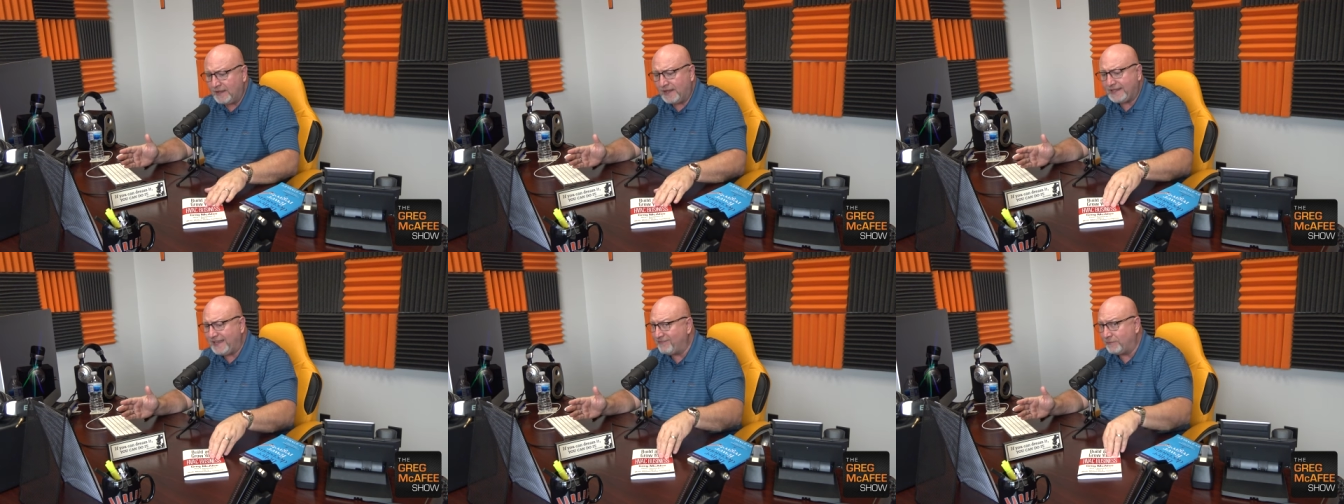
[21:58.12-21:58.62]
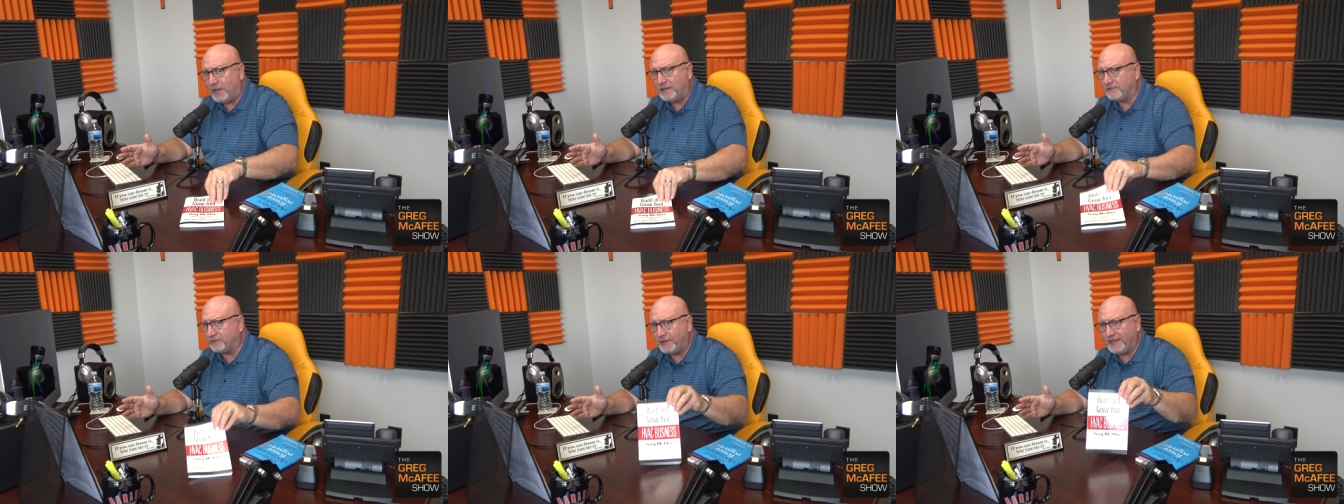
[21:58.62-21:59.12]
I gave them
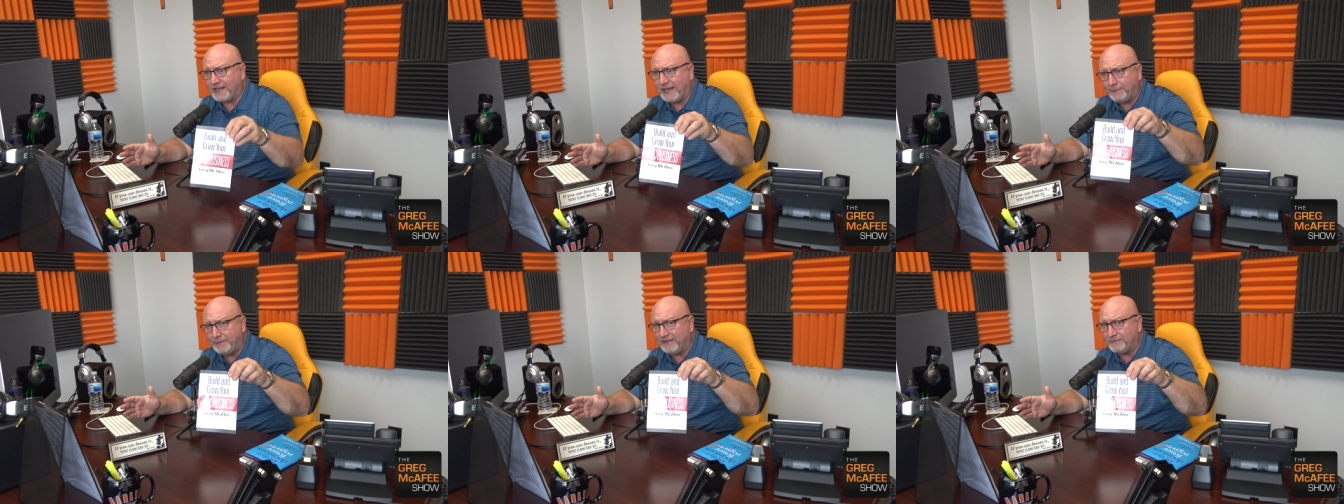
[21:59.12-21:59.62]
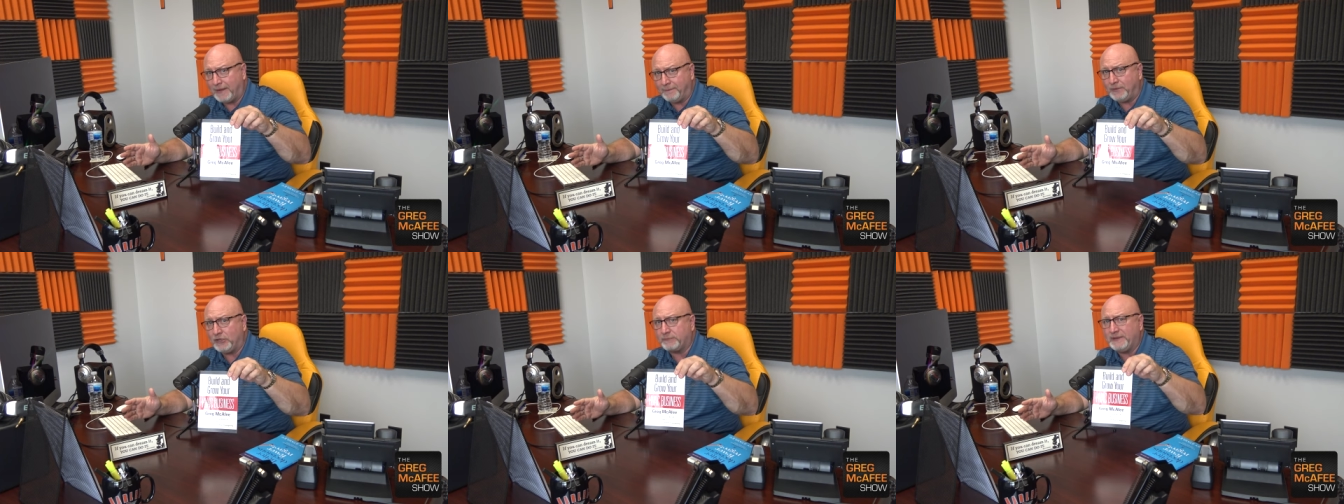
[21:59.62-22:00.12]
all a free copy of my
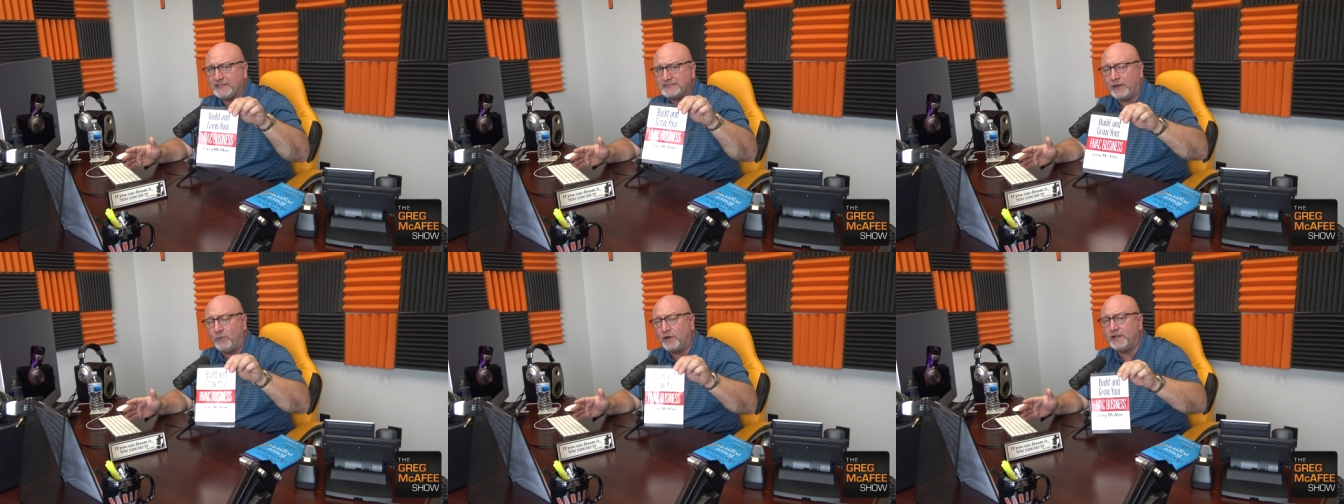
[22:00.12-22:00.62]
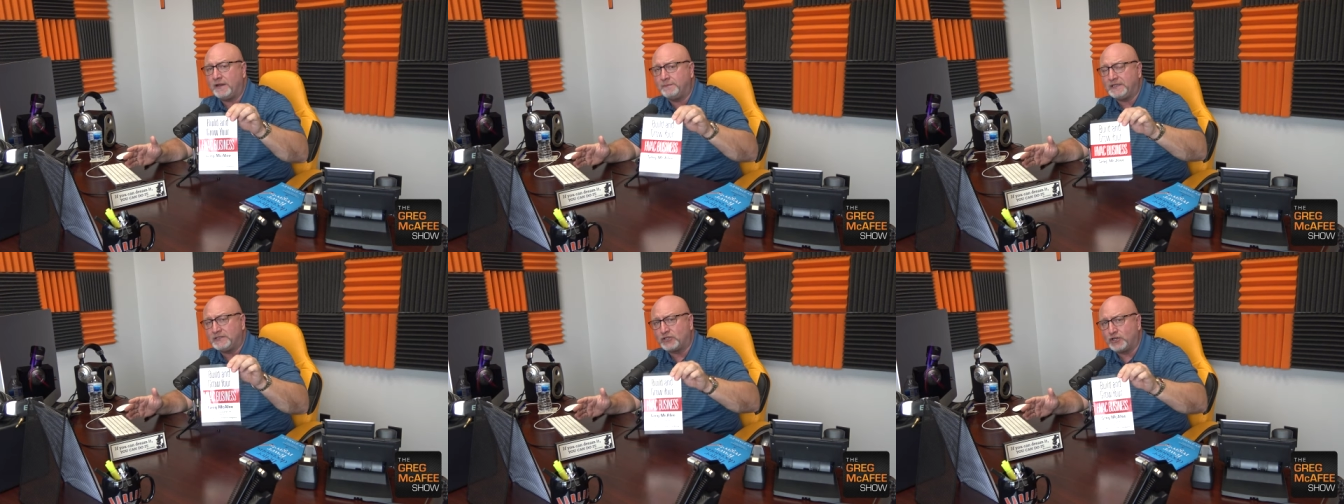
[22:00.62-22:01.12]
book because I wanted them
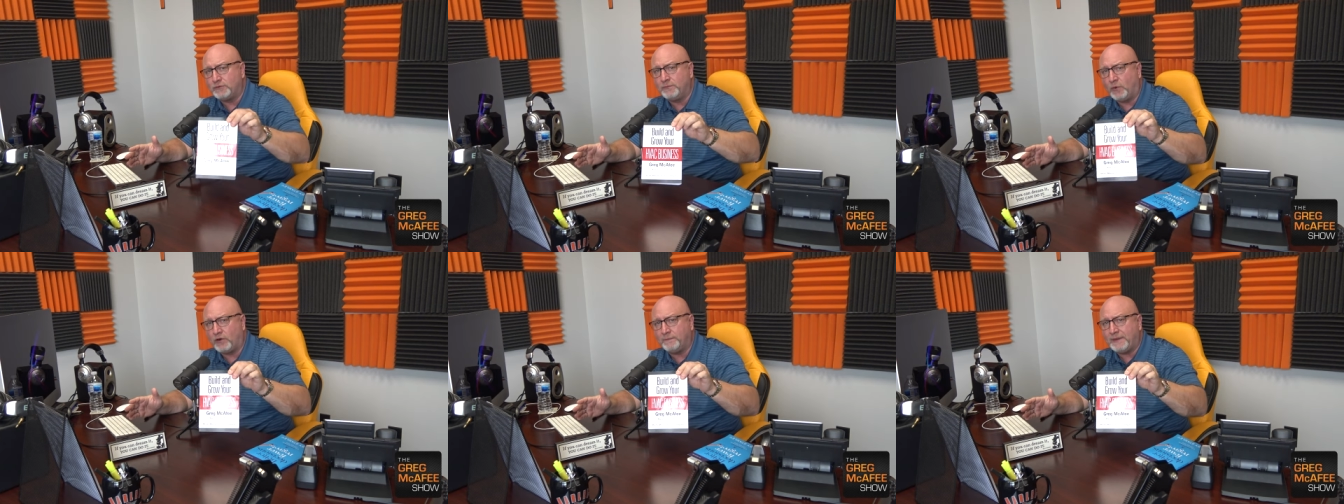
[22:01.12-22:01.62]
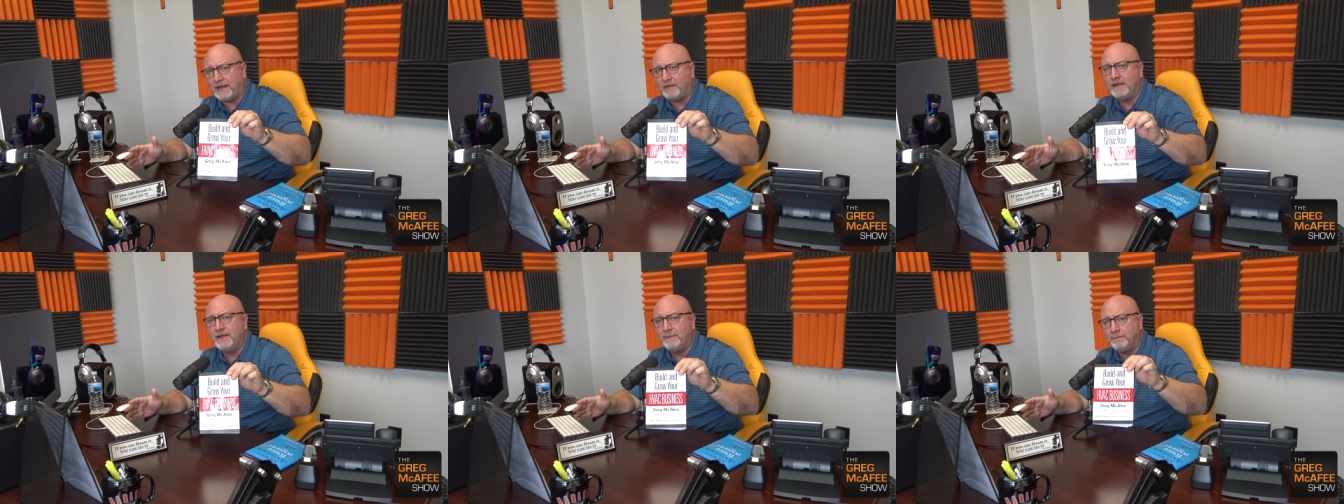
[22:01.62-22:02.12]
to learn more
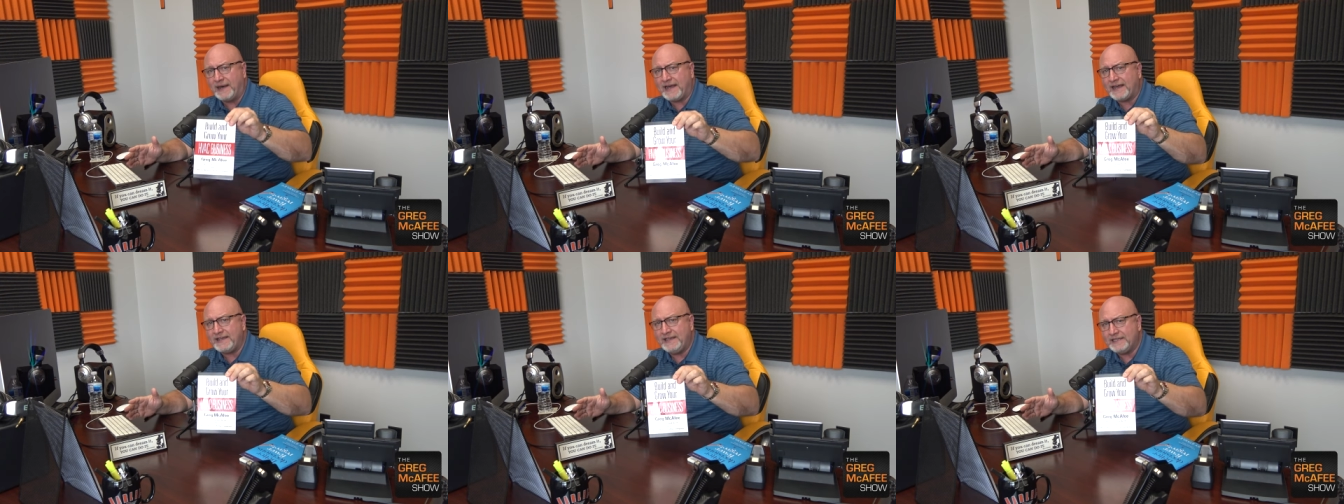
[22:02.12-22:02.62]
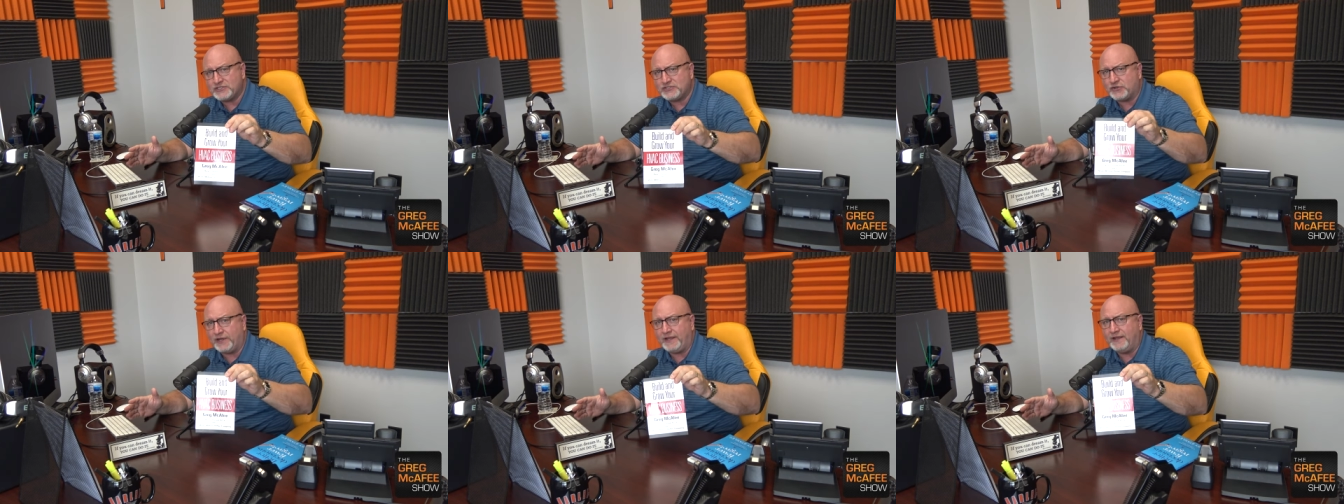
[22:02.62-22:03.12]
about my
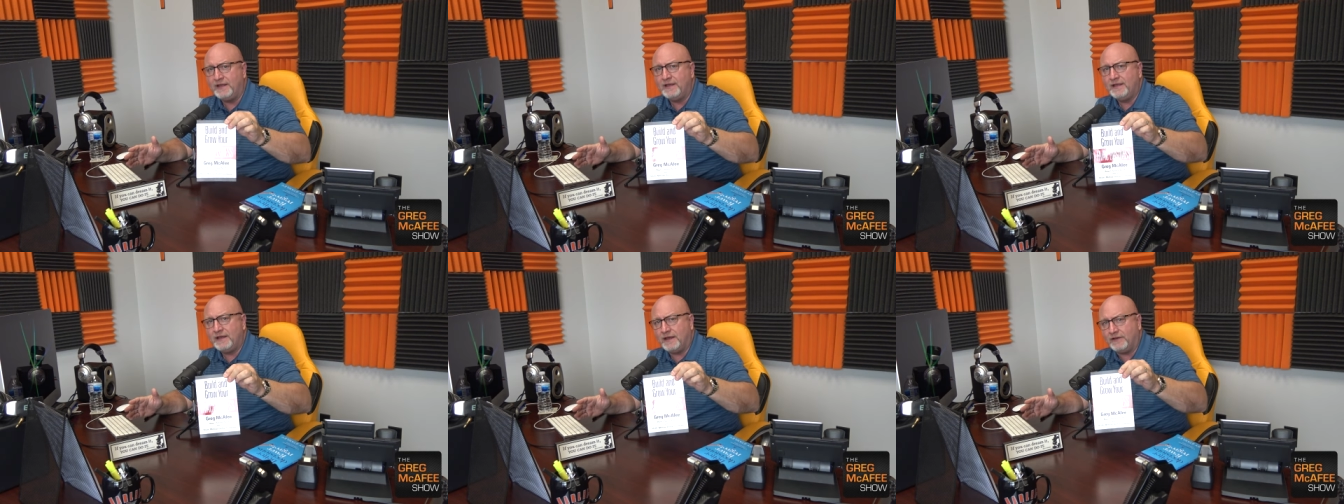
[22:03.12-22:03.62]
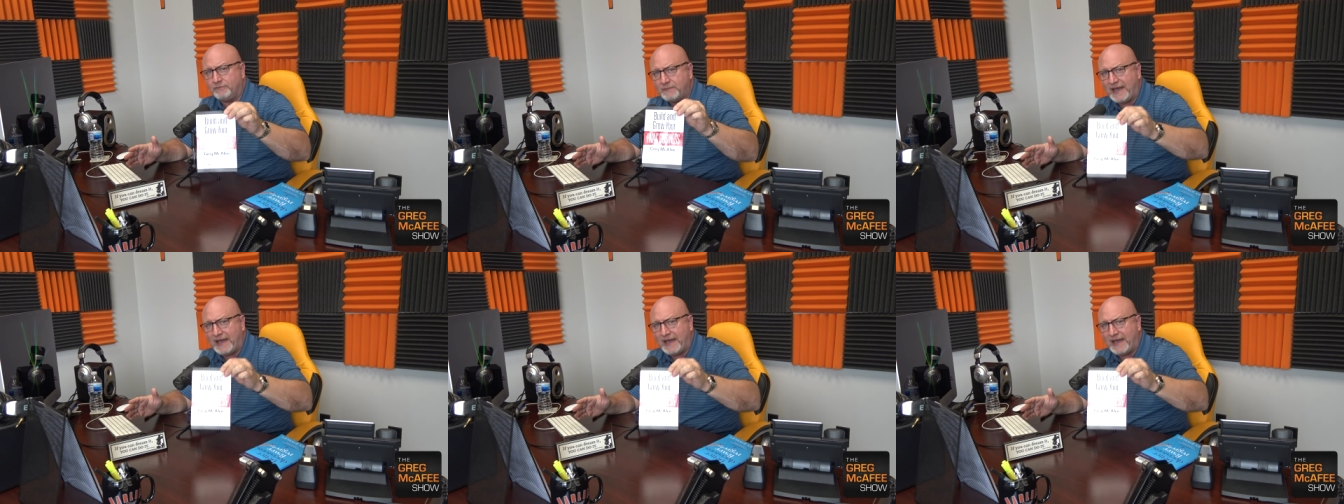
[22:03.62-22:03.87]
history of